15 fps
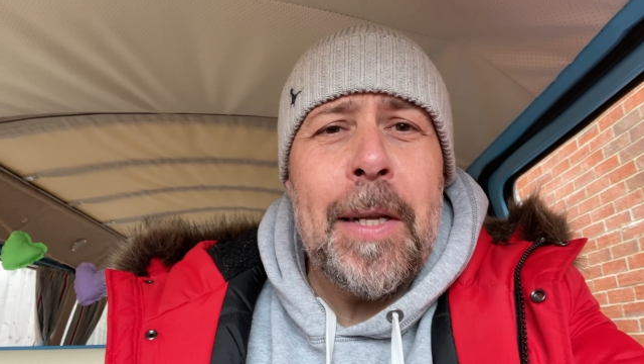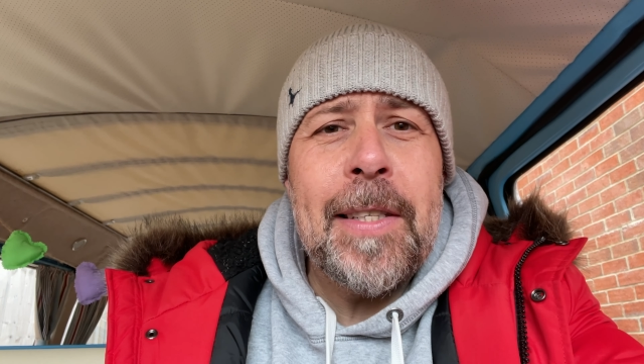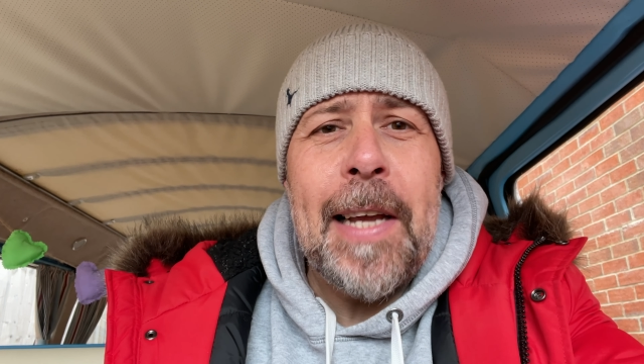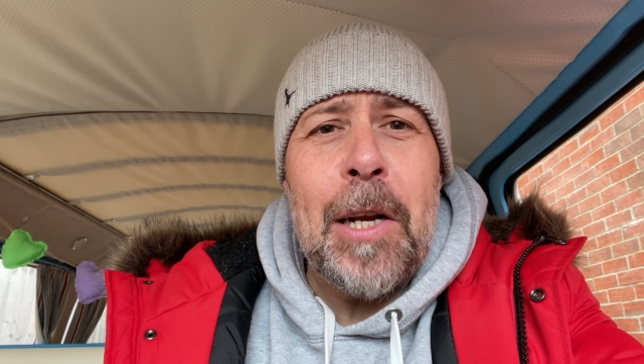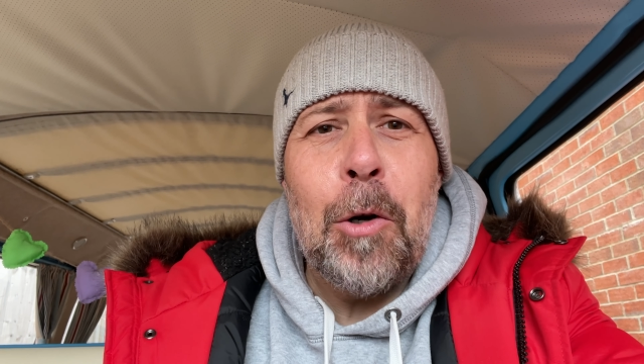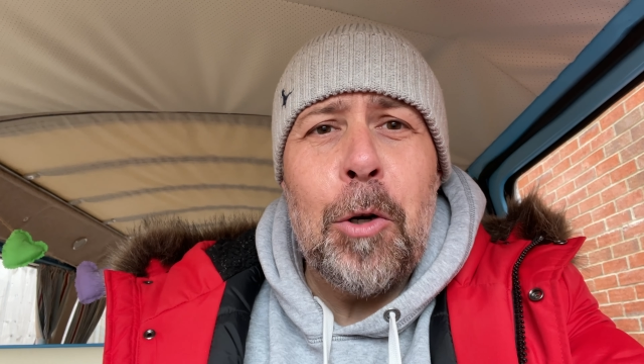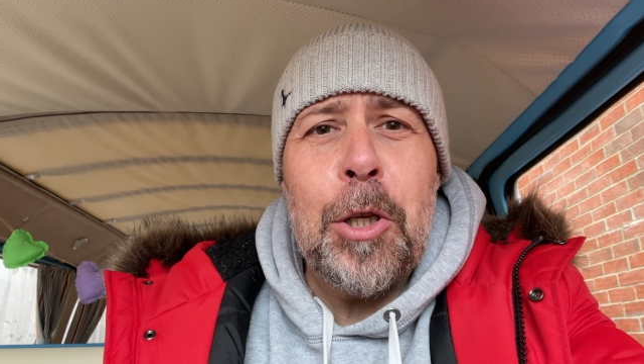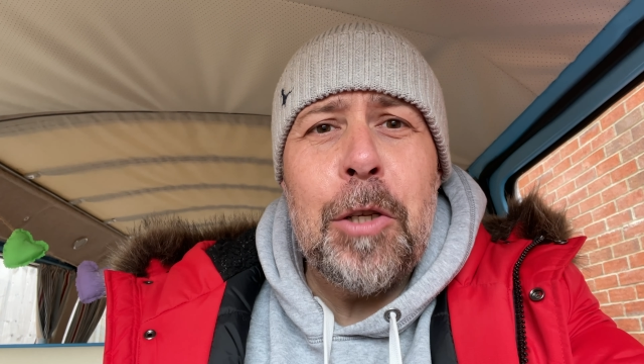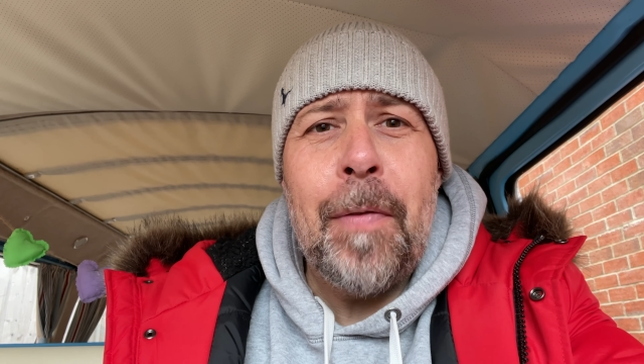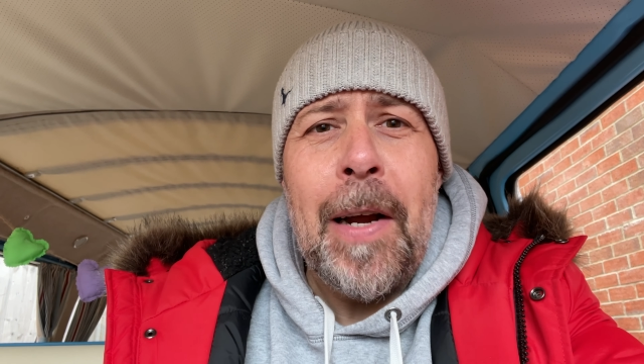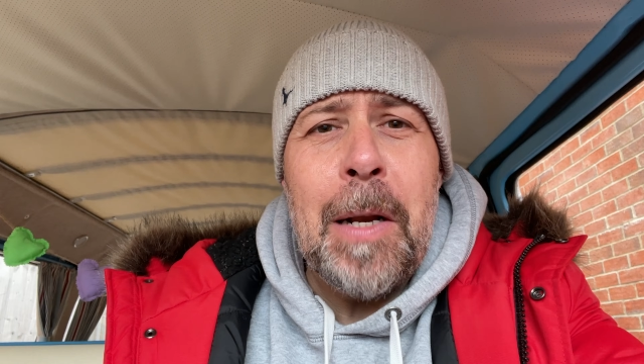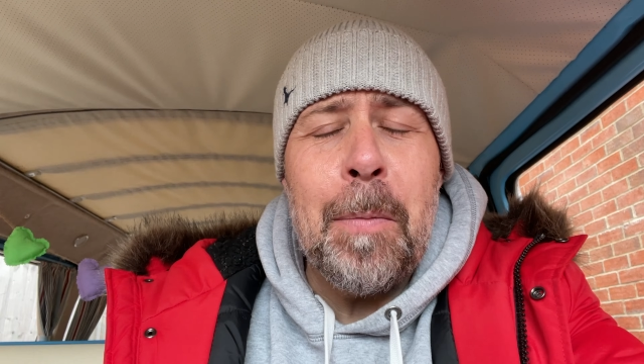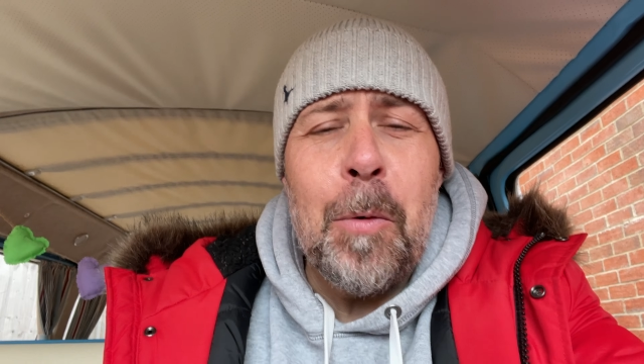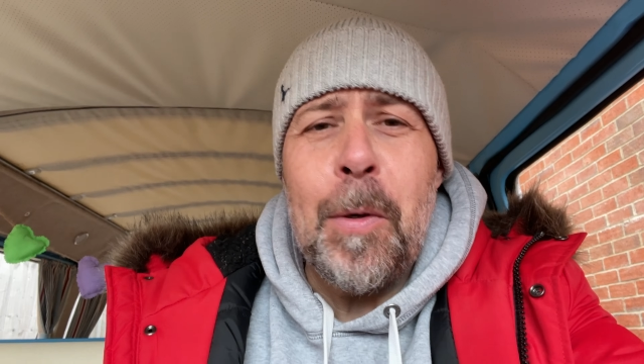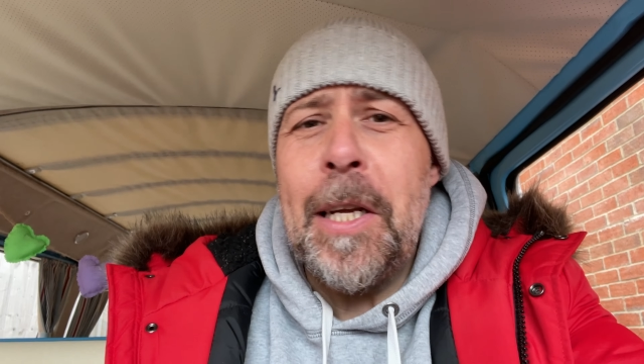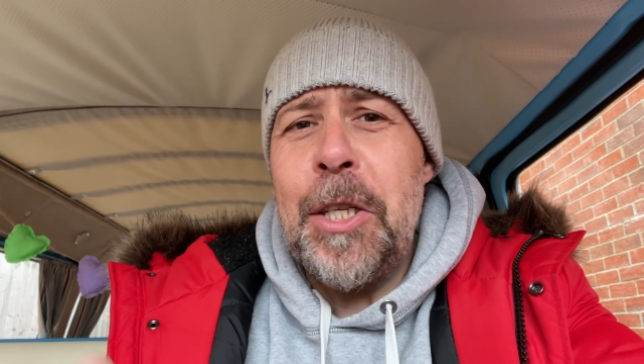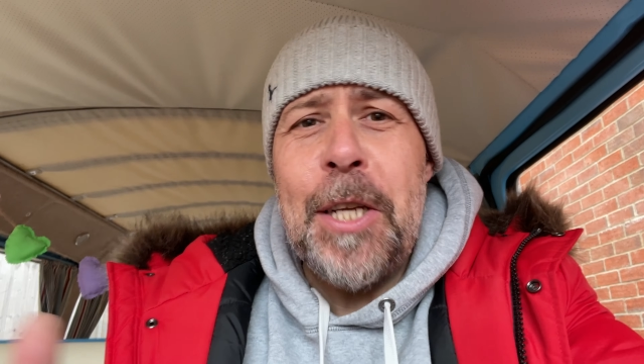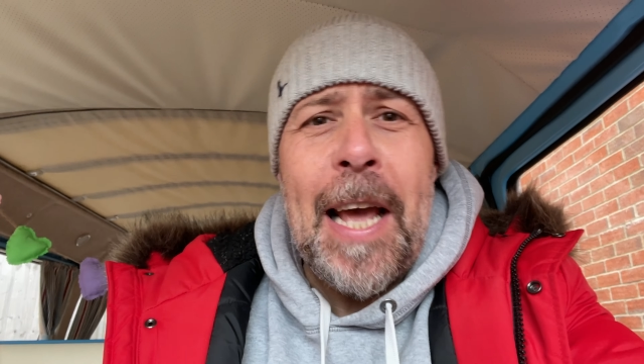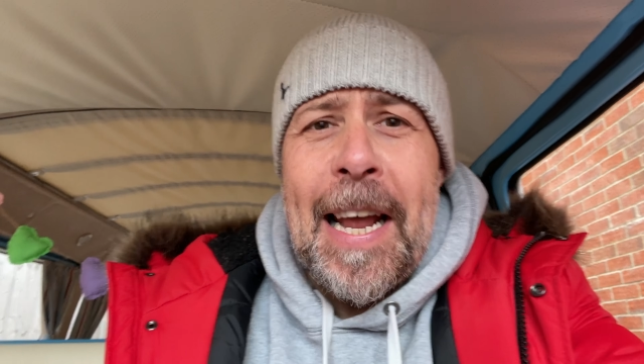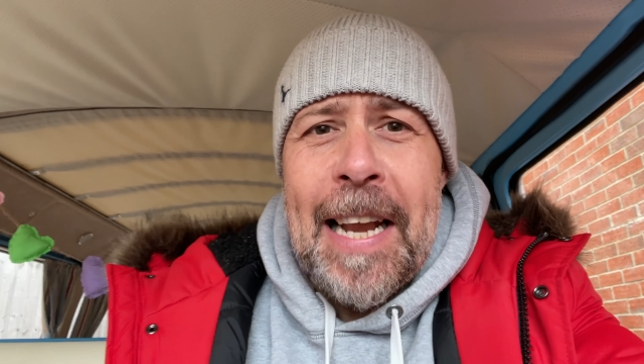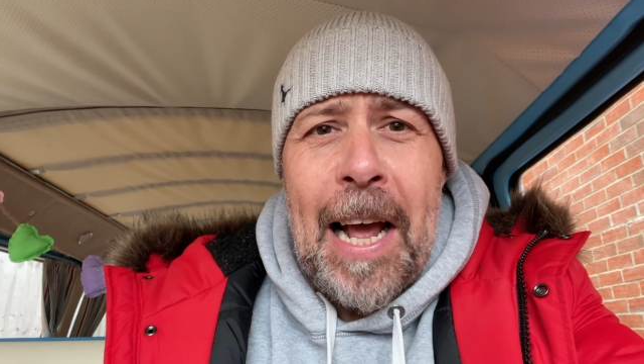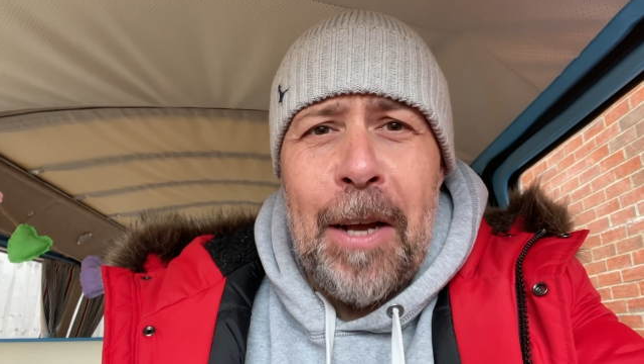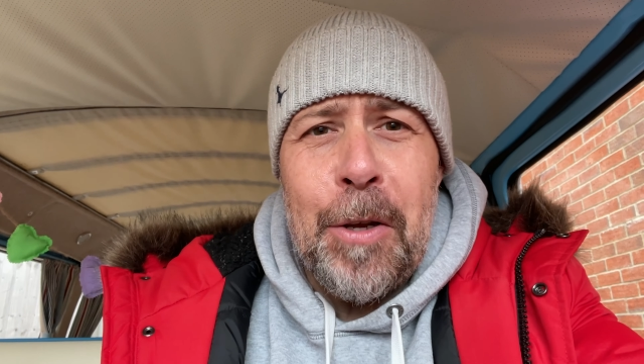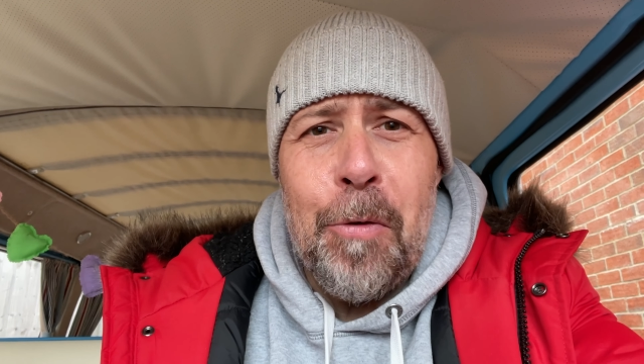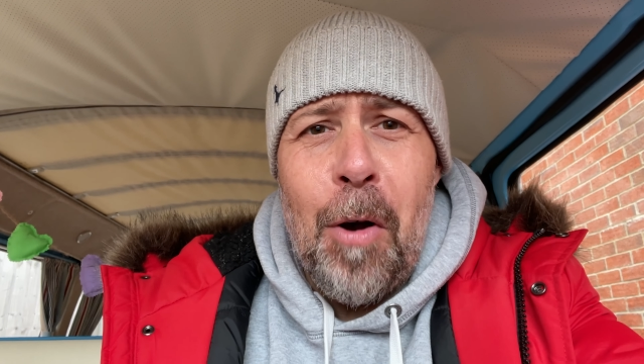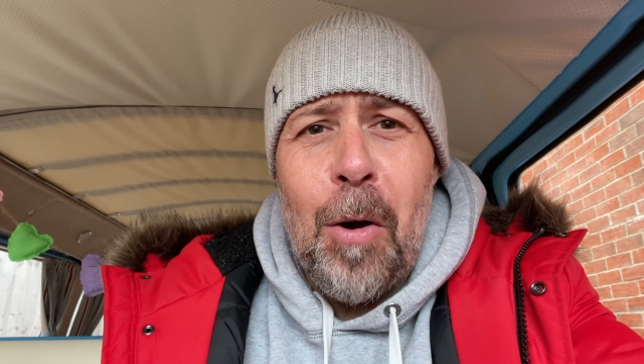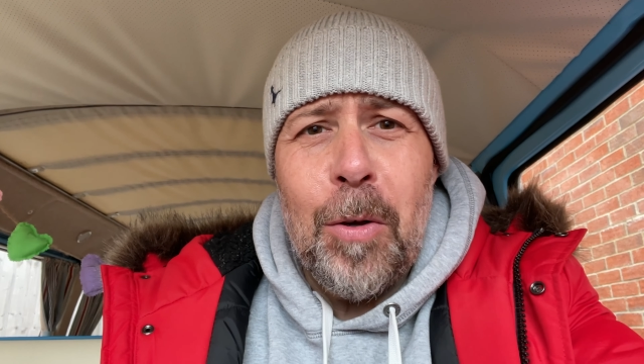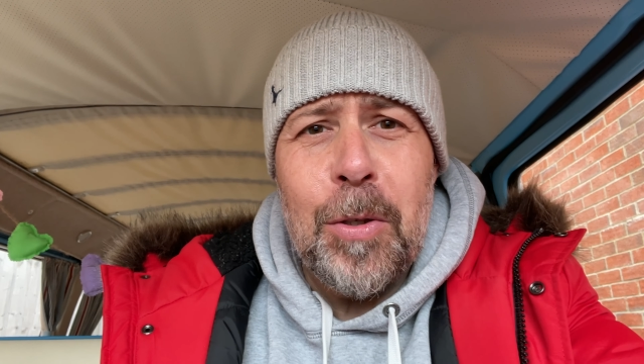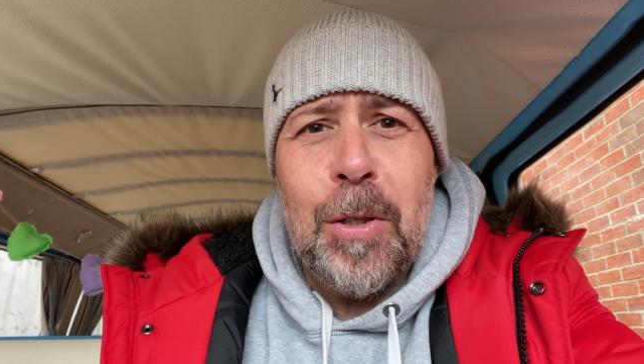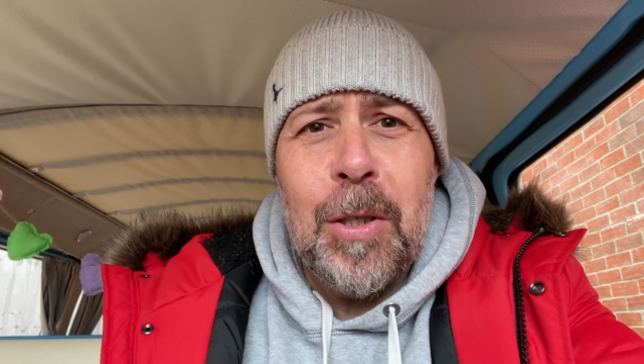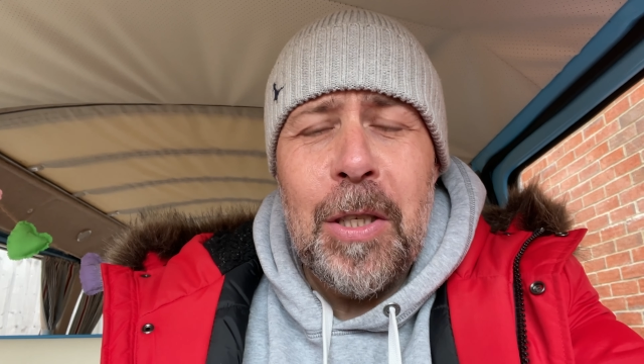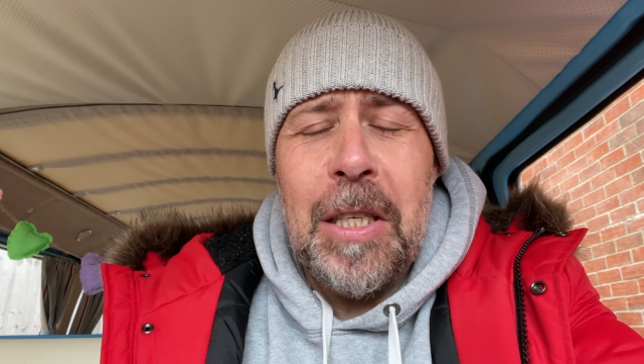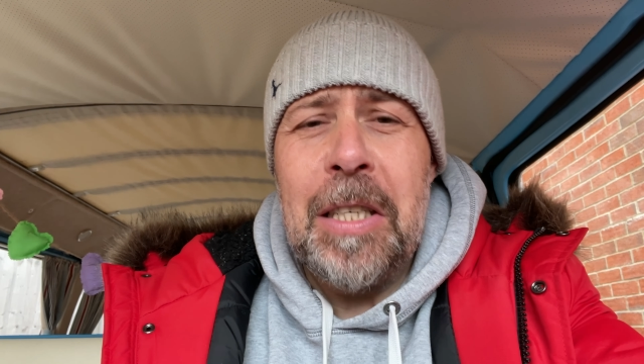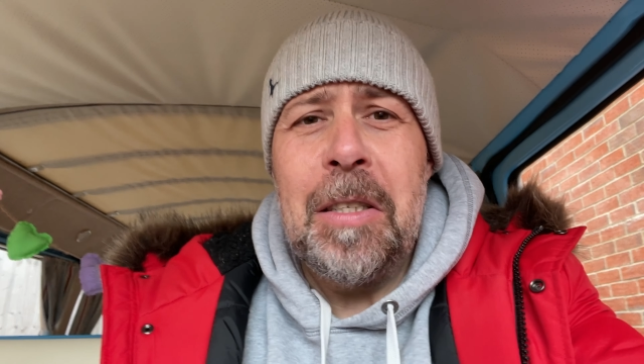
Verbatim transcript: the technology available? Get your head out your ass.